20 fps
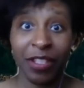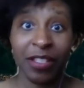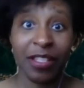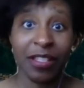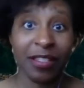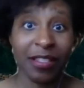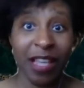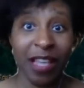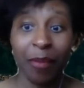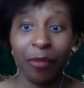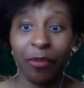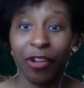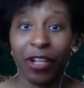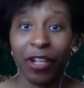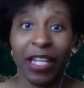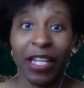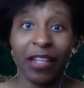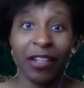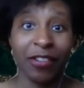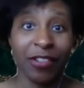to stop
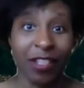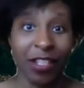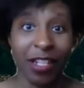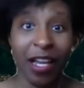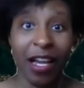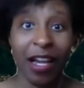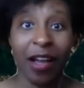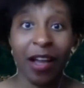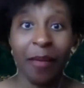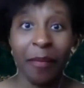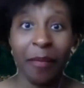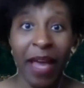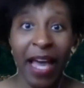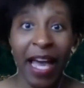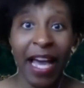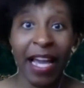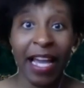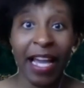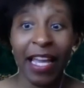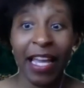working, or to not come
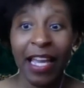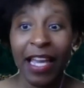back,